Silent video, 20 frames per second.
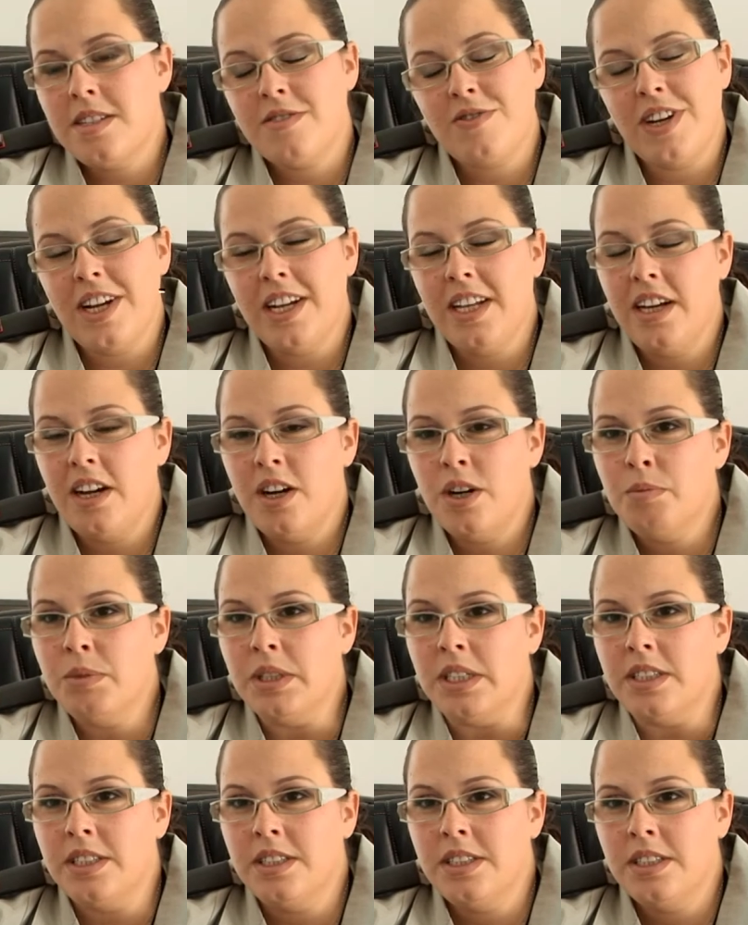the Israeli
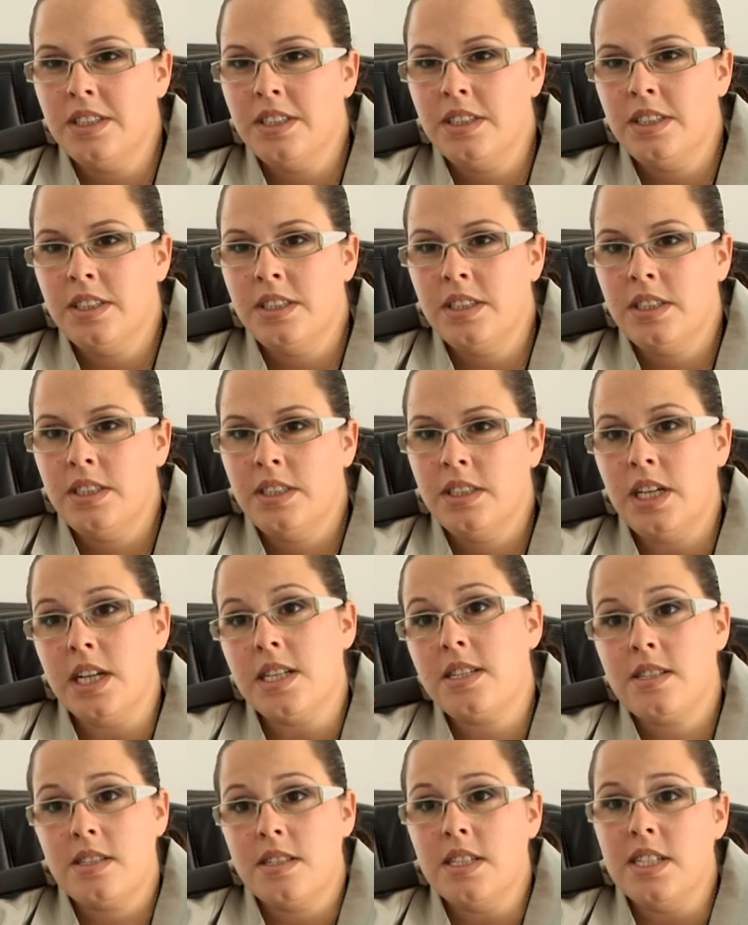army. That's